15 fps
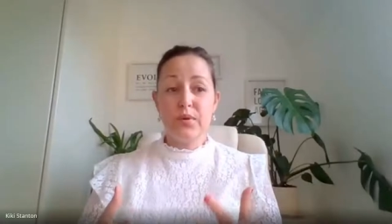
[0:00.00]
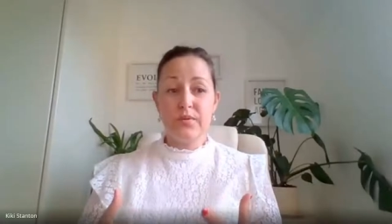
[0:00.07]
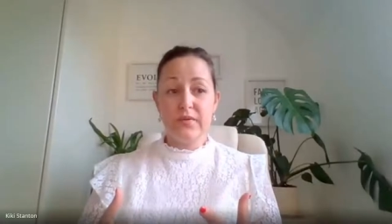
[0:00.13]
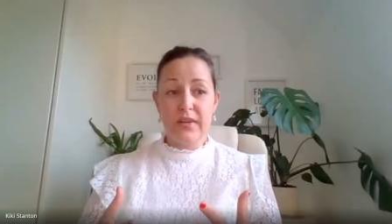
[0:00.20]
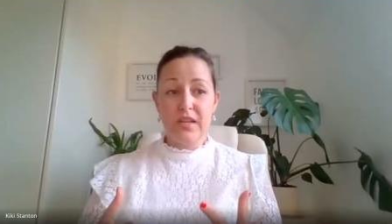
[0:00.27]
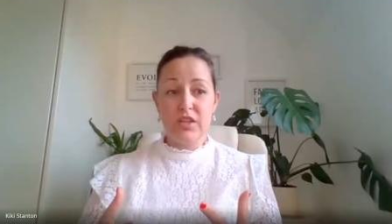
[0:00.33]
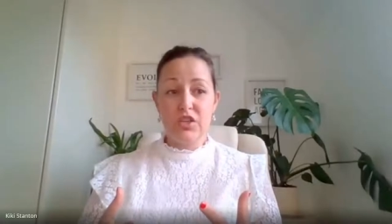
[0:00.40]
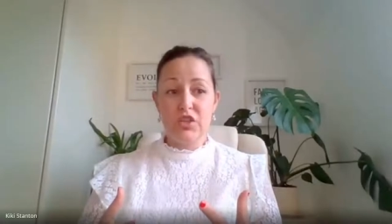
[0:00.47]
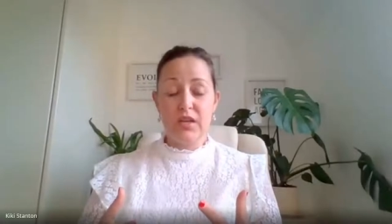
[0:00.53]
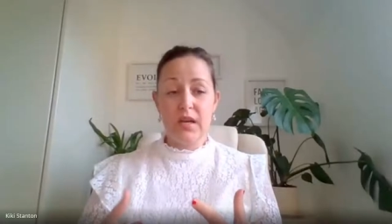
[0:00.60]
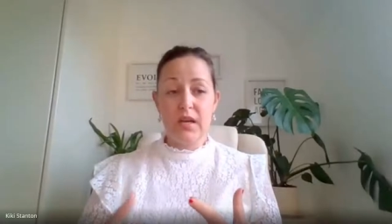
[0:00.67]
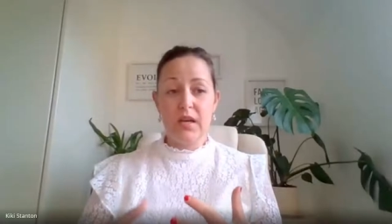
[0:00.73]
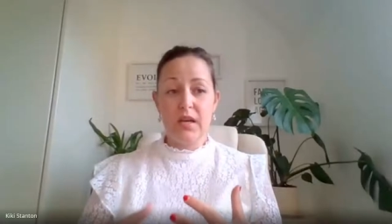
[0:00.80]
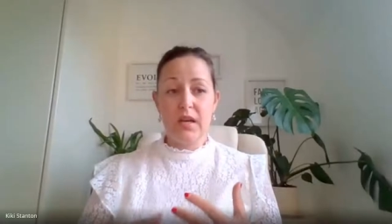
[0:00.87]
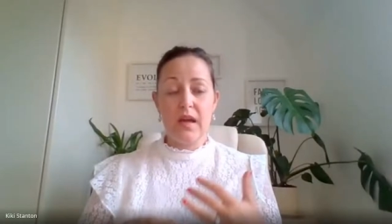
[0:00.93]
privileged
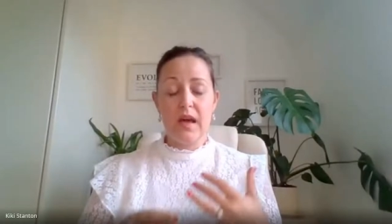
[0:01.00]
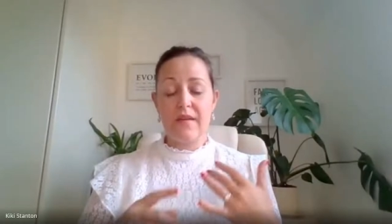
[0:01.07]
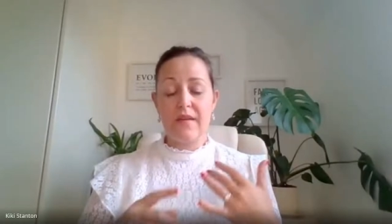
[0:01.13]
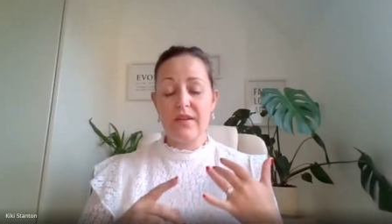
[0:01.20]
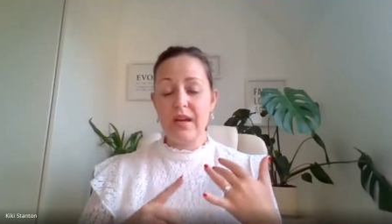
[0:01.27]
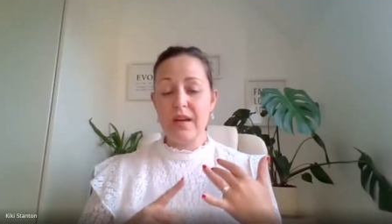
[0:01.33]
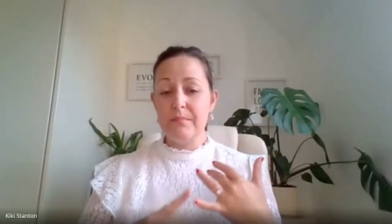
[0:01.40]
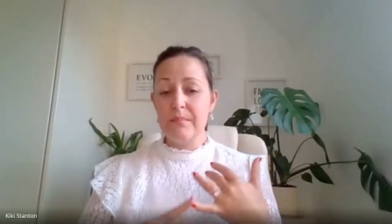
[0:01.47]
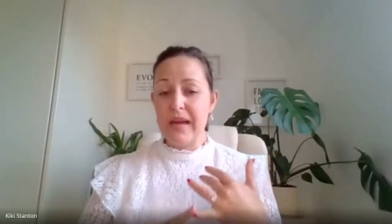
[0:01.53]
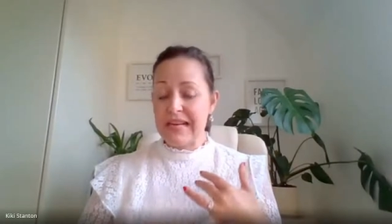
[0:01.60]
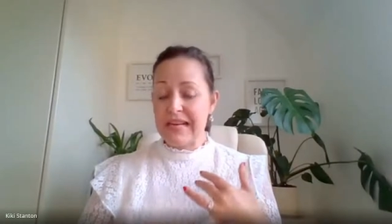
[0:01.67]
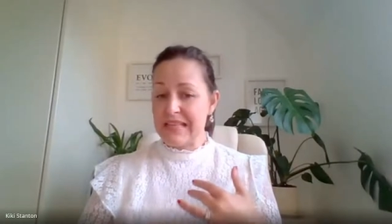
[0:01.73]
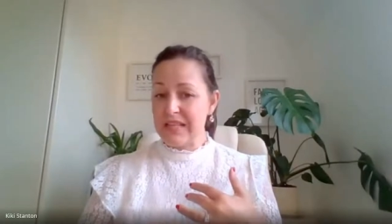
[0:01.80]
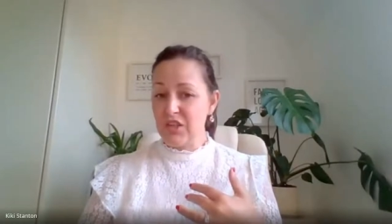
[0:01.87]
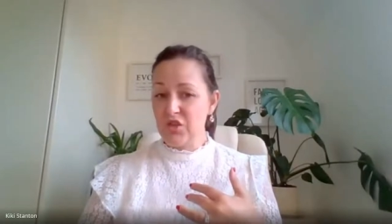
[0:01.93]
in having
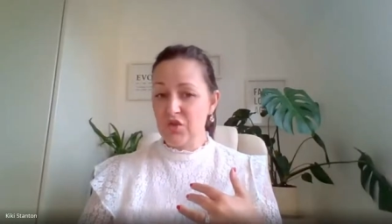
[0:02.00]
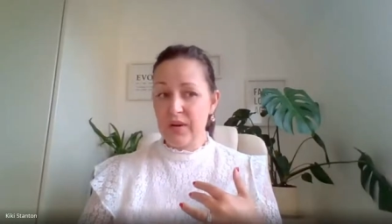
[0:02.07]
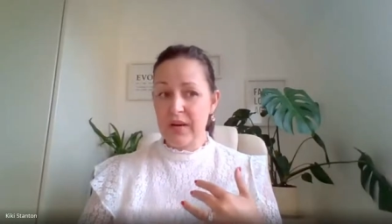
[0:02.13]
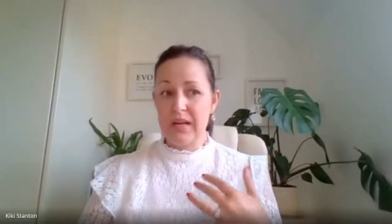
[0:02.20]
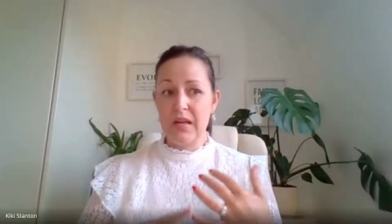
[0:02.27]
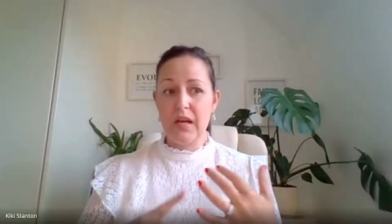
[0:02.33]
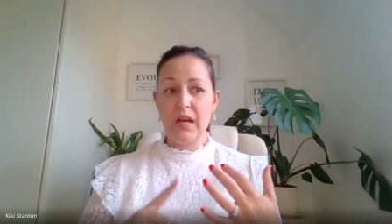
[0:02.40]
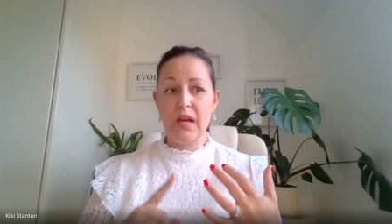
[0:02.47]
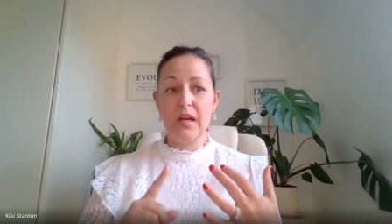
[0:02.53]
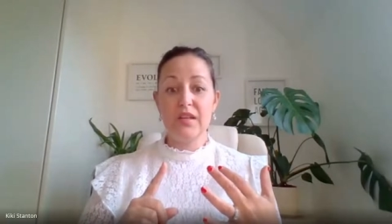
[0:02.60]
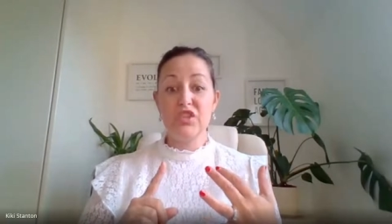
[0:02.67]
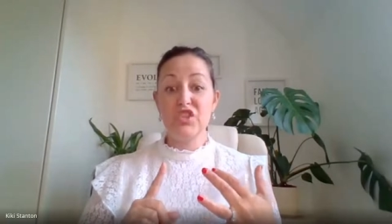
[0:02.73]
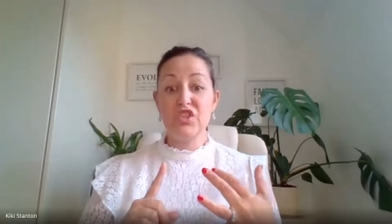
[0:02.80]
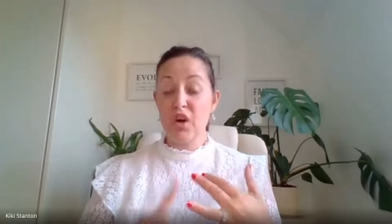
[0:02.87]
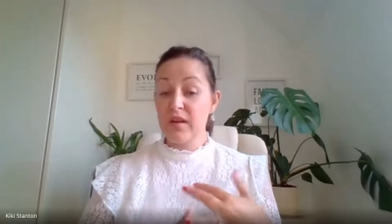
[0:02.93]
amazing training,
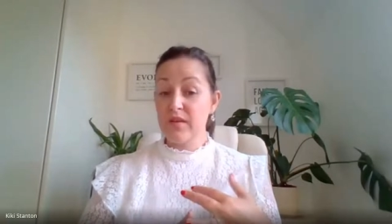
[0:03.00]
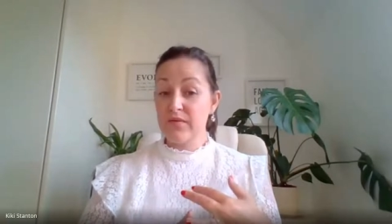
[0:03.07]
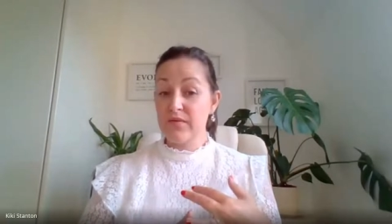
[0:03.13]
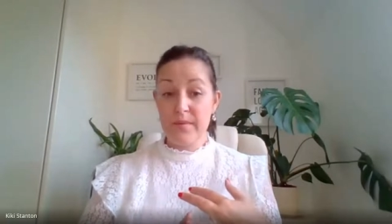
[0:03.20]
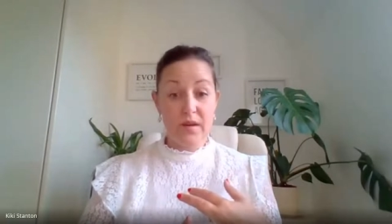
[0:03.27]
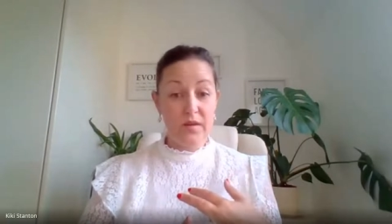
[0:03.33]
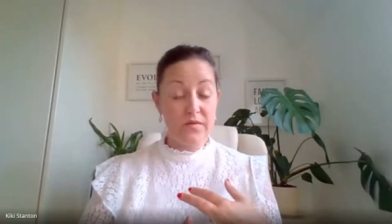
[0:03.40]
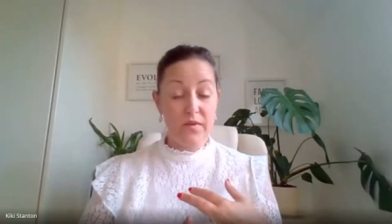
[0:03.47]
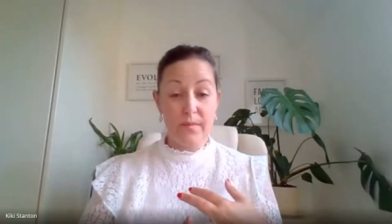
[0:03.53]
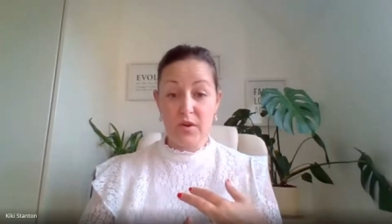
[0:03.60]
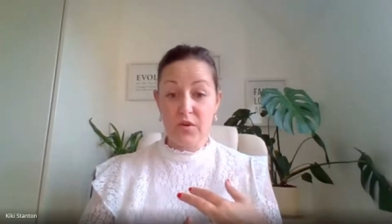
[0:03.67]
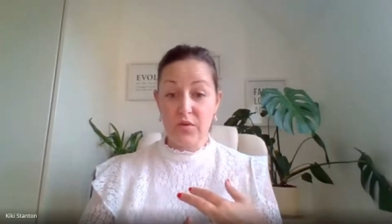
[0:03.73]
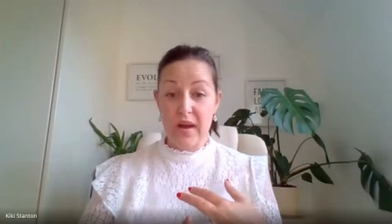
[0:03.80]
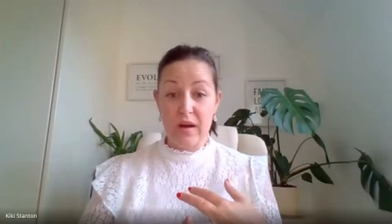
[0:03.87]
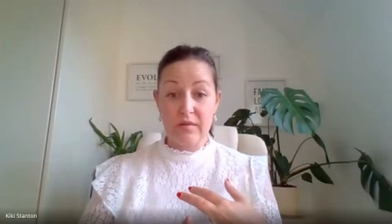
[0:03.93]
starting from the from
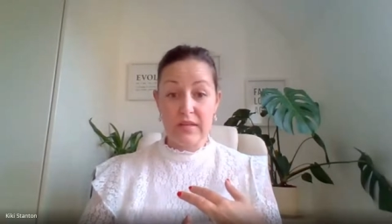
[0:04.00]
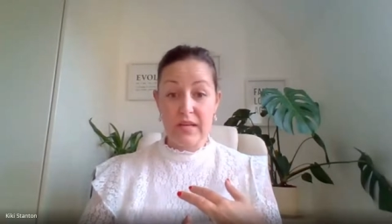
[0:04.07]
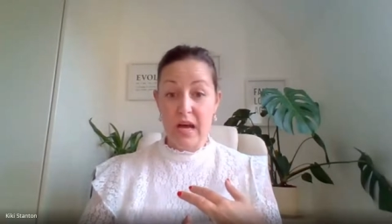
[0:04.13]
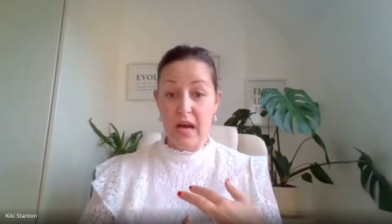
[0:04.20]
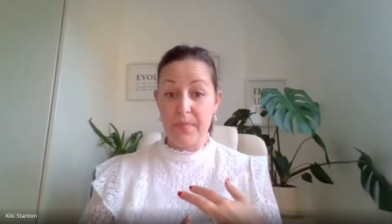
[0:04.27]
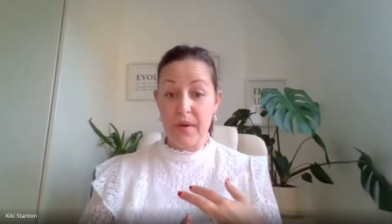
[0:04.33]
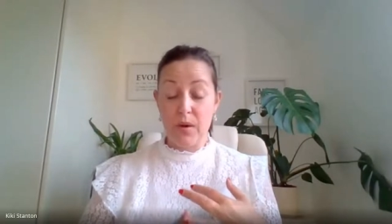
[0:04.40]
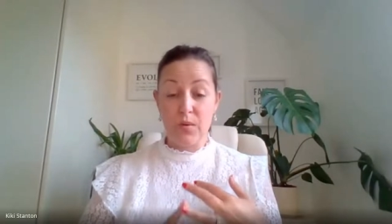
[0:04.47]
the ground up.